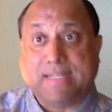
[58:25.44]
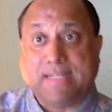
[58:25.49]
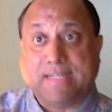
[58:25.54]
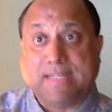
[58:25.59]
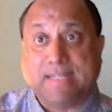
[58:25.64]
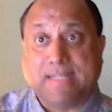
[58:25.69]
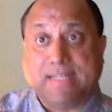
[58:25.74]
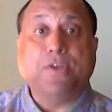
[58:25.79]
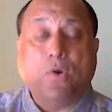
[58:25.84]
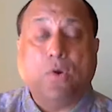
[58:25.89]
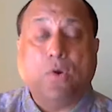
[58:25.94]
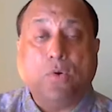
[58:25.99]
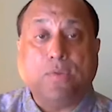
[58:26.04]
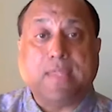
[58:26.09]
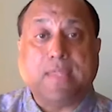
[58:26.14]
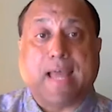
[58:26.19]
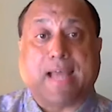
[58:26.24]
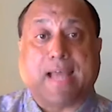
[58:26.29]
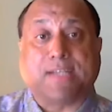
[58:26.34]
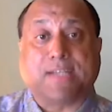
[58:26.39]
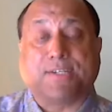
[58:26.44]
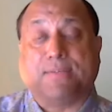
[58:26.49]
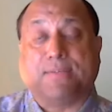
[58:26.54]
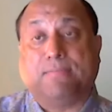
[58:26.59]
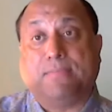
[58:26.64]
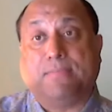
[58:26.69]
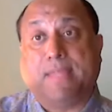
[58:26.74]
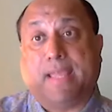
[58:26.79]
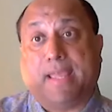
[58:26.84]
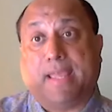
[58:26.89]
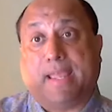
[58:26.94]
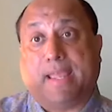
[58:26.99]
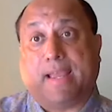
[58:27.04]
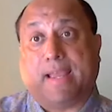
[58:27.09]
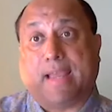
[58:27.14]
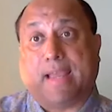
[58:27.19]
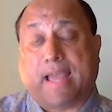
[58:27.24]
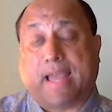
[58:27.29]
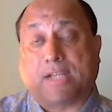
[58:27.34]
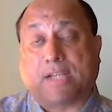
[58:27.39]
Mm-hmm. They know that they
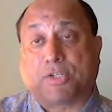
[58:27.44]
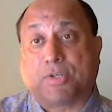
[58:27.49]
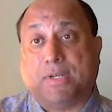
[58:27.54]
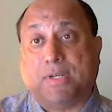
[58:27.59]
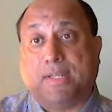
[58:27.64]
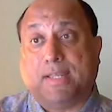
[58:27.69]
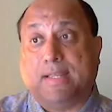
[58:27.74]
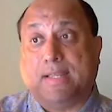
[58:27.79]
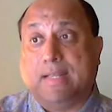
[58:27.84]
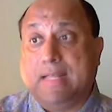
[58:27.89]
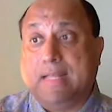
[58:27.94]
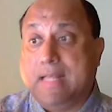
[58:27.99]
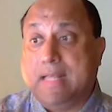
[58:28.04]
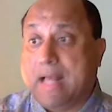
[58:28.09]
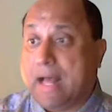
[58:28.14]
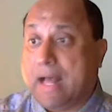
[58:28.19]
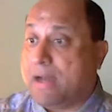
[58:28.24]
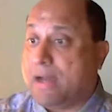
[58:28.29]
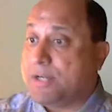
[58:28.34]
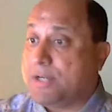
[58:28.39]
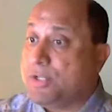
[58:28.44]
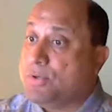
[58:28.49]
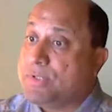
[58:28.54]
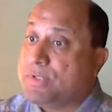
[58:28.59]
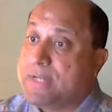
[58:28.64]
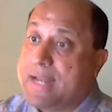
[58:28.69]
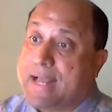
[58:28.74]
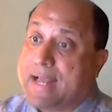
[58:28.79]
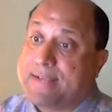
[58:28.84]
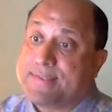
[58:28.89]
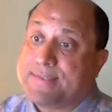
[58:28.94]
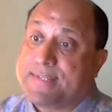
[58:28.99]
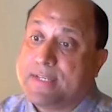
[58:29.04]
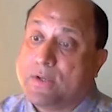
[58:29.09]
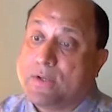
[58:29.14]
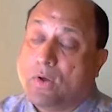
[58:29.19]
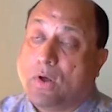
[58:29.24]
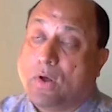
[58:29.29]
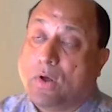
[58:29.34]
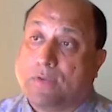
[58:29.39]
actually are utilizing
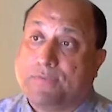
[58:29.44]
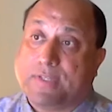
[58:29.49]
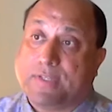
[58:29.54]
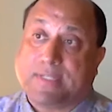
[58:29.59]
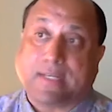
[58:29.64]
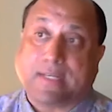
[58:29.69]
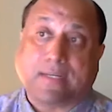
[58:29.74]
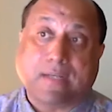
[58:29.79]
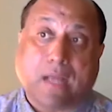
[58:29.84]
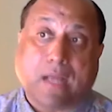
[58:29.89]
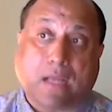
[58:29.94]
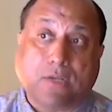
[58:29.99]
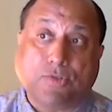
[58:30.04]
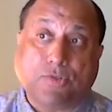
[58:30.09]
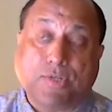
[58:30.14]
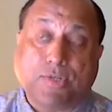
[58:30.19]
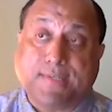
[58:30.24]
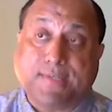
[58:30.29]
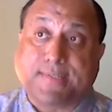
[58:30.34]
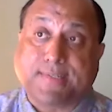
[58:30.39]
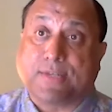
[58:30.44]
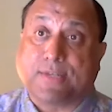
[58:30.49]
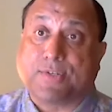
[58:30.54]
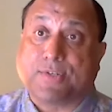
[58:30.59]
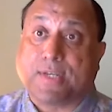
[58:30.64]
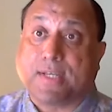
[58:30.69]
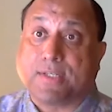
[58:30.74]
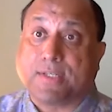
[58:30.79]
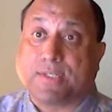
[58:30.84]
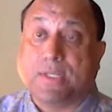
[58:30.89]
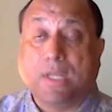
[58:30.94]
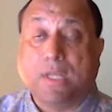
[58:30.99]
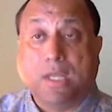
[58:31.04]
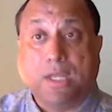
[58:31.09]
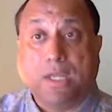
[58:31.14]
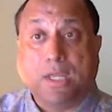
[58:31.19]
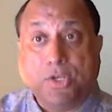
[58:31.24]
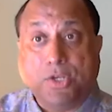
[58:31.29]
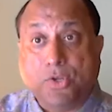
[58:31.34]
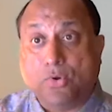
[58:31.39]
all of the technologies such as
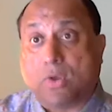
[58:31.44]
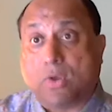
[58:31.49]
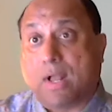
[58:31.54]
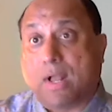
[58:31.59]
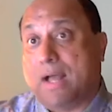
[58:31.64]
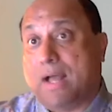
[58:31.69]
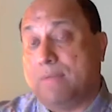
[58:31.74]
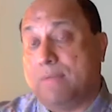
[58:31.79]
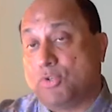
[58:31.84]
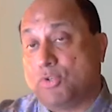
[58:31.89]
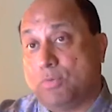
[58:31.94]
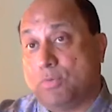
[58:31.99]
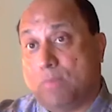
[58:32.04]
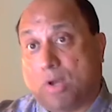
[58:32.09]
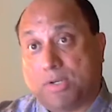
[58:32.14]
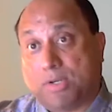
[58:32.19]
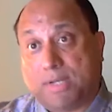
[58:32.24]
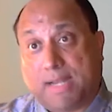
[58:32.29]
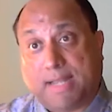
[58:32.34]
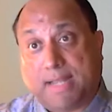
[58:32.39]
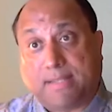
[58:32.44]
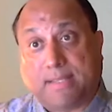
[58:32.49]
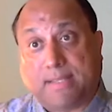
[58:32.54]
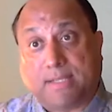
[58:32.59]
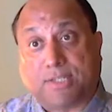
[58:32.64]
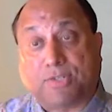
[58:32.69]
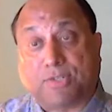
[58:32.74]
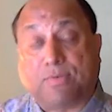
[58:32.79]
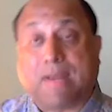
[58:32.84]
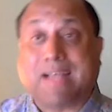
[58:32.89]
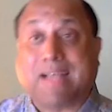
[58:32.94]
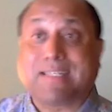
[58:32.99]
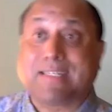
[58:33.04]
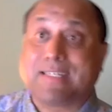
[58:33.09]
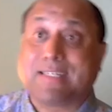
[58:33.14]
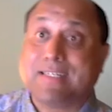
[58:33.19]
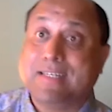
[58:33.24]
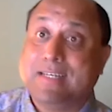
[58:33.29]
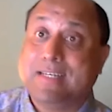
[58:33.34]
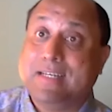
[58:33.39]
NuCalm to modulate their stress.
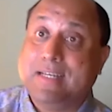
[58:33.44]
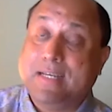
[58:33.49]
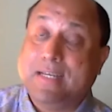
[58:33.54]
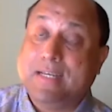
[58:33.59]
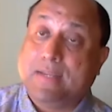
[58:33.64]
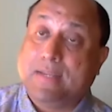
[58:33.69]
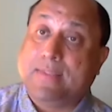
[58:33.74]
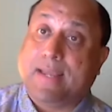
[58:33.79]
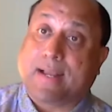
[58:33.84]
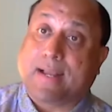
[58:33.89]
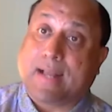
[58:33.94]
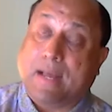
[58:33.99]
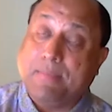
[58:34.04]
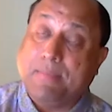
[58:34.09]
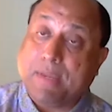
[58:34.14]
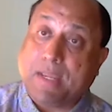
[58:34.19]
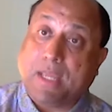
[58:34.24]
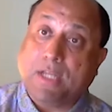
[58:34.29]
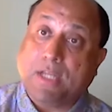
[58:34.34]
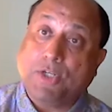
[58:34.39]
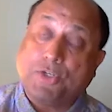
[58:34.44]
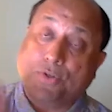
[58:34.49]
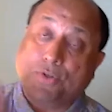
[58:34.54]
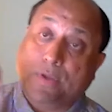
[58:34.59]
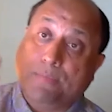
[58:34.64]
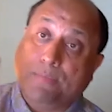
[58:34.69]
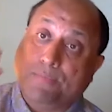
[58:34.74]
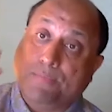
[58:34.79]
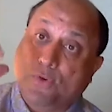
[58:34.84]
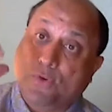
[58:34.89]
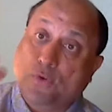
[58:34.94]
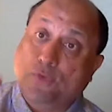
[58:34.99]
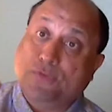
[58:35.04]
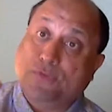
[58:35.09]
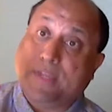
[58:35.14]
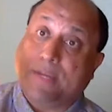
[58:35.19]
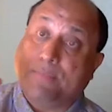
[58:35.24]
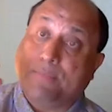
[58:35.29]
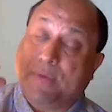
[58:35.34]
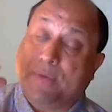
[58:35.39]
They're coming in to improve
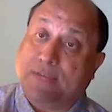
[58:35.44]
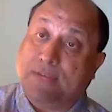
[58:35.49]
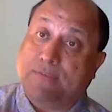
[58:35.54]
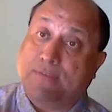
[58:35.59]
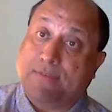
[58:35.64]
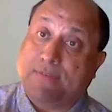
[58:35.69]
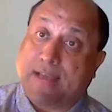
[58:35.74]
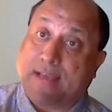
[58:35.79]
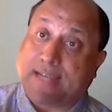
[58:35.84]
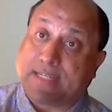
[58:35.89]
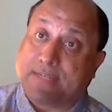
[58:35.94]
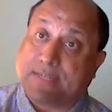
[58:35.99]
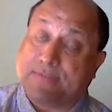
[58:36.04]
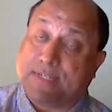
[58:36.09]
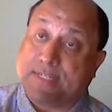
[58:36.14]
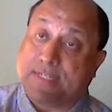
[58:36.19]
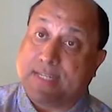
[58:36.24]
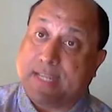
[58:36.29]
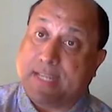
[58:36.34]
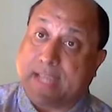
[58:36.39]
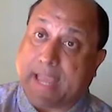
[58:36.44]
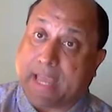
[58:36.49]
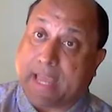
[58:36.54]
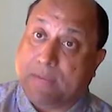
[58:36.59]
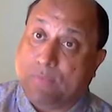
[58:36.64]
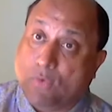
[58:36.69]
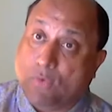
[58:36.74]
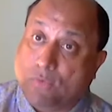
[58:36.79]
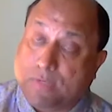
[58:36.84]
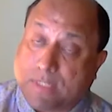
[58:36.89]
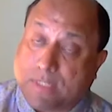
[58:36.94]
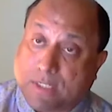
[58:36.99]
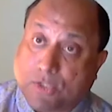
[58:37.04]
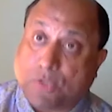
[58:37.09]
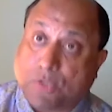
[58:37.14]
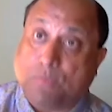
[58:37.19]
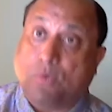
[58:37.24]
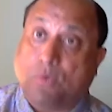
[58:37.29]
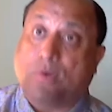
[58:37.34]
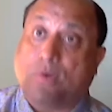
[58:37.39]
their brainwave activity and move it
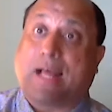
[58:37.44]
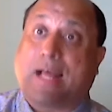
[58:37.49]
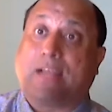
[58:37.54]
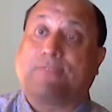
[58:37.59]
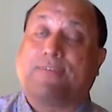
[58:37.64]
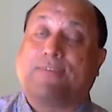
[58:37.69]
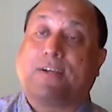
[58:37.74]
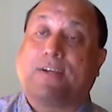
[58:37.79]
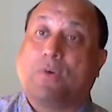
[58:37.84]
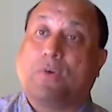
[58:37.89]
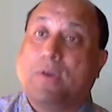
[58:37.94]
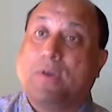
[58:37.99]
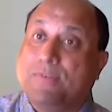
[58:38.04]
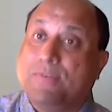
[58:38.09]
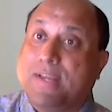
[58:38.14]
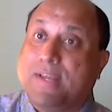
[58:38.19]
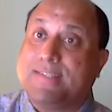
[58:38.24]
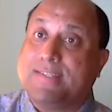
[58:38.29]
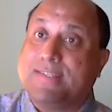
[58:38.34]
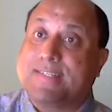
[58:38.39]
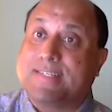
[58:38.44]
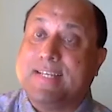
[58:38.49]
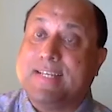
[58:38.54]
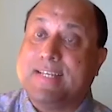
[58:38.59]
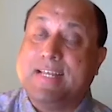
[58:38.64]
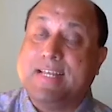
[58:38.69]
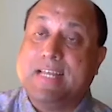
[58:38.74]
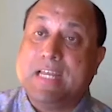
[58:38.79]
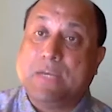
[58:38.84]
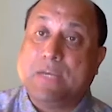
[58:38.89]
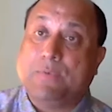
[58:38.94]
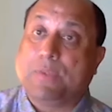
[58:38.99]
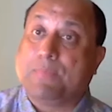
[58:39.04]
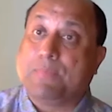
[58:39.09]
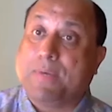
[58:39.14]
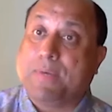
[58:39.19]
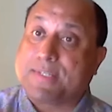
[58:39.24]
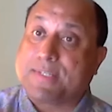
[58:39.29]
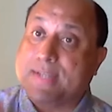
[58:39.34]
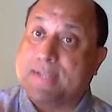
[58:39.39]
into more alpha coherence with
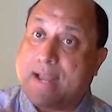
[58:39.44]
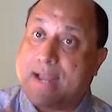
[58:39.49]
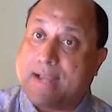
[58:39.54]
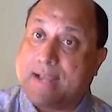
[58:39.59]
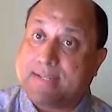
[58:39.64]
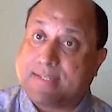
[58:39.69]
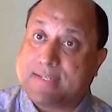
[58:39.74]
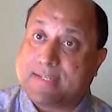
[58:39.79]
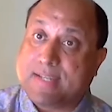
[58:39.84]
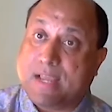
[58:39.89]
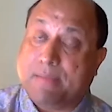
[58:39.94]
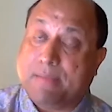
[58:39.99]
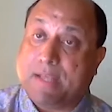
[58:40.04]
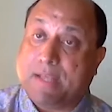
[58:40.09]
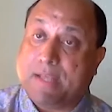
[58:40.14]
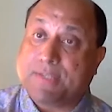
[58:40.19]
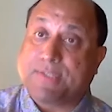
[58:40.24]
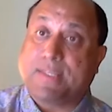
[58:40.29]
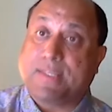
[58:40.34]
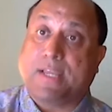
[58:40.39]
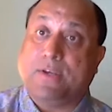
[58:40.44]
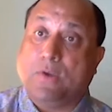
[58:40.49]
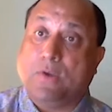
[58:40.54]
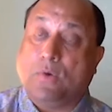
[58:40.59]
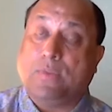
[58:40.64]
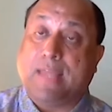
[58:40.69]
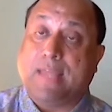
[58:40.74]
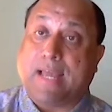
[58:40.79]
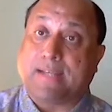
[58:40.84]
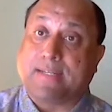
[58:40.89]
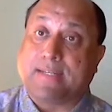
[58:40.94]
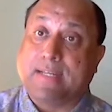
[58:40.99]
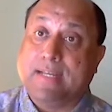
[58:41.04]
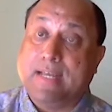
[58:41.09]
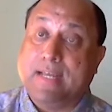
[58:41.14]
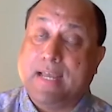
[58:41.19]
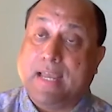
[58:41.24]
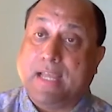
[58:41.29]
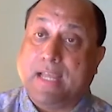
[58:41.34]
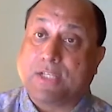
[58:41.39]
personalized TMS. They know that
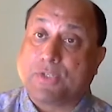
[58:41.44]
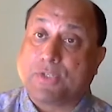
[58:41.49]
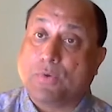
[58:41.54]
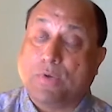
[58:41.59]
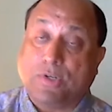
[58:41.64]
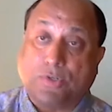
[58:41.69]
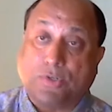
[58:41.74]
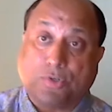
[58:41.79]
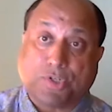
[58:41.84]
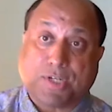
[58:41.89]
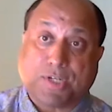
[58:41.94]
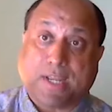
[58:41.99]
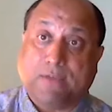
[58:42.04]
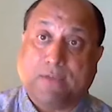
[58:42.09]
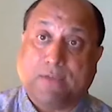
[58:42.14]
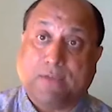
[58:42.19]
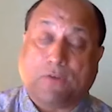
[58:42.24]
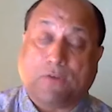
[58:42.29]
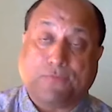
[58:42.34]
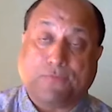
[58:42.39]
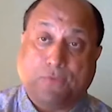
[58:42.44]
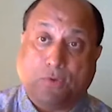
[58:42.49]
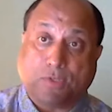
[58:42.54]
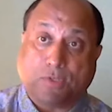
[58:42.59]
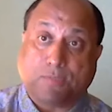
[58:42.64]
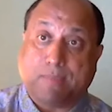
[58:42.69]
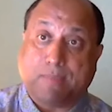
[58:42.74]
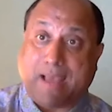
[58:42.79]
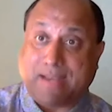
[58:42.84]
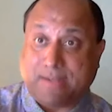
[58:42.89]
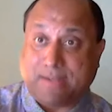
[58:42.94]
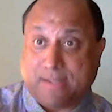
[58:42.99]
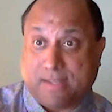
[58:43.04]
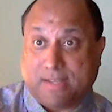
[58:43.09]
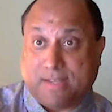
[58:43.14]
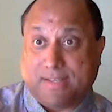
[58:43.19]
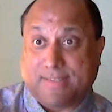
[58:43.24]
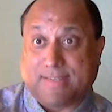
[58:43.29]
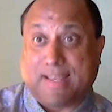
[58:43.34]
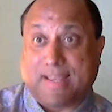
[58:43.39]
it's going to shave off those bad
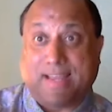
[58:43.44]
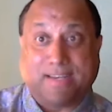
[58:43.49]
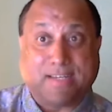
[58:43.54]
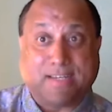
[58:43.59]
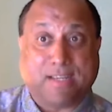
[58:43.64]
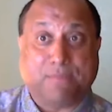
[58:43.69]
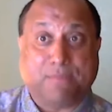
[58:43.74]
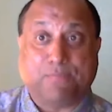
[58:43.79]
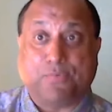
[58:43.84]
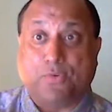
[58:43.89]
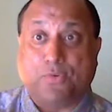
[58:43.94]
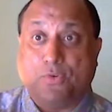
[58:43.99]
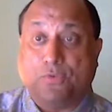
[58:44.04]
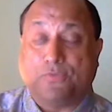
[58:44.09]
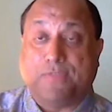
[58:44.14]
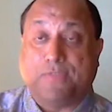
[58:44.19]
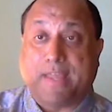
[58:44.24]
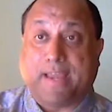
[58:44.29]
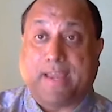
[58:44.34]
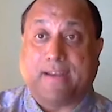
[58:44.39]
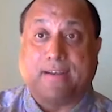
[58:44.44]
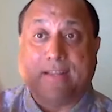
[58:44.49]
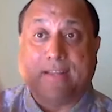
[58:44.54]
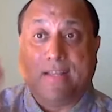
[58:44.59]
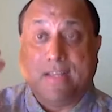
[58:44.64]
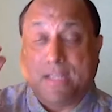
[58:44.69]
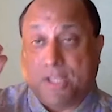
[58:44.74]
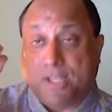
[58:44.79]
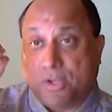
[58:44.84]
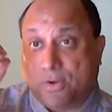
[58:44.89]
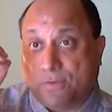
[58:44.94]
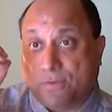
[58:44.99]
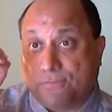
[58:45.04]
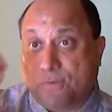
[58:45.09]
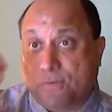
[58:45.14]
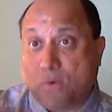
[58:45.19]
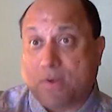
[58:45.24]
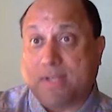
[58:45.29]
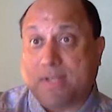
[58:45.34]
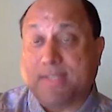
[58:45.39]
years and improve their, you know,
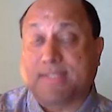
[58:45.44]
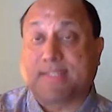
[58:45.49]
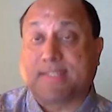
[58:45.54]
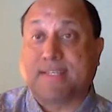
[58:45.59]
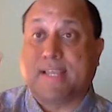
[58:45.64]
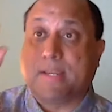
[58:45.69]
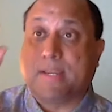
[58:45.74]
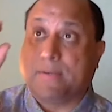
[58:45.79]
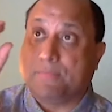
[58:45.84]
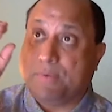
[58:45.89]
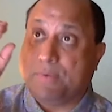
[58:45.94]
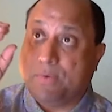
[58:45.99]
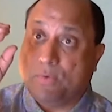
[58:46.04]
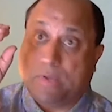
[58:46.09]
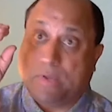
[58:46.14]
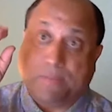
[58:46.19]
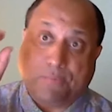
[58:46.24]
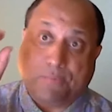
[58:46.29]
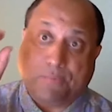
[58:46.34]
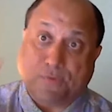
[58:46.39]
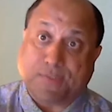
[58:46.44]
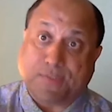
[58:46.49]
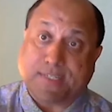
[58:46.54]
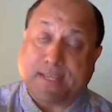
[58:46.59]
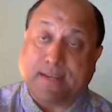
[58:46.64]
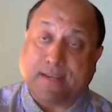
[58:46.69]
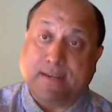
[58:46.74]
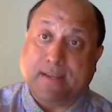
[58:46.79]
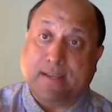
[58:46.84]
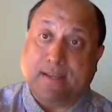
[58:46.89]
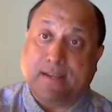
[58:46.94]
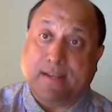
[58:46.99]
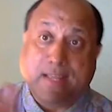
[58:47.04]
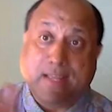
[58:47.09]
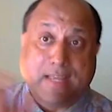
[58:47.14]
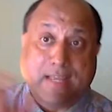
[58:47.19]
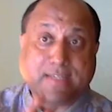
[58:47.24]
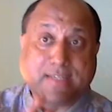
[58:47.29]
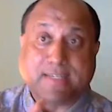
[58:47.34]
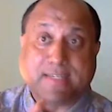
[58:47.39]
focus, improve signal,
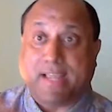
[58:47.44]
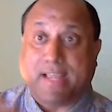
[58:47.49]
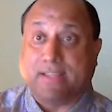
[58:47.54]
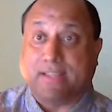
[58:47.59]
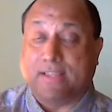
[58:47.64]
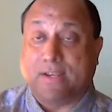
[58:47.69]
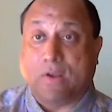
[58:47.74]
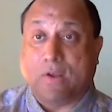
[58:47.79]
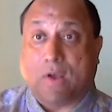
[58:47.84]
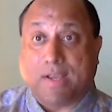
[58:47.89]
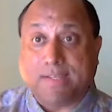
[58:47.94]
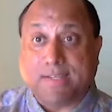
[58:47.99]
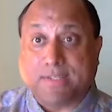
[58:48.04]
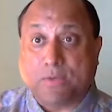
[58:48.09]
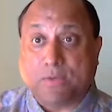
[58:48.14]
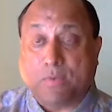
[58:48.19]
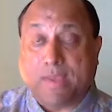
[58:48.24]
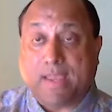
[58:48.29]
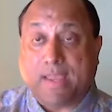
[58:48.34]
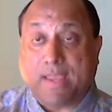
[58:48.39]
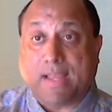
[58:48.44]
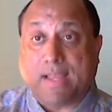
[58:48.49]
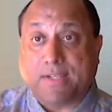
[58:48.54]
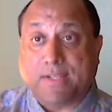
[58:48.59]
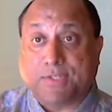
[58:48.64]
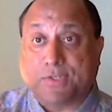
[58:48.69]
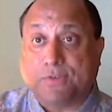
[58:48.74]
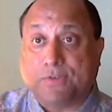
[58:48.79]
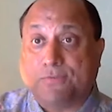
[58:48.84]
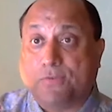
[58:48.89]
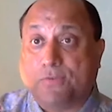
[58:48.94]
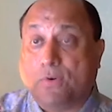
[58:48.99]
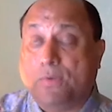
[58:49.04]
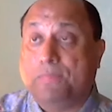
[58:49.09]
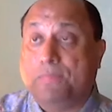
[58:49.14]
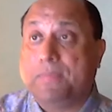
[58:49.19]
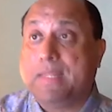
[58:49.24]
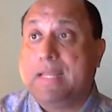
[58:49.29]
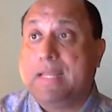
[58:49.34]
take the noise away, and so forth.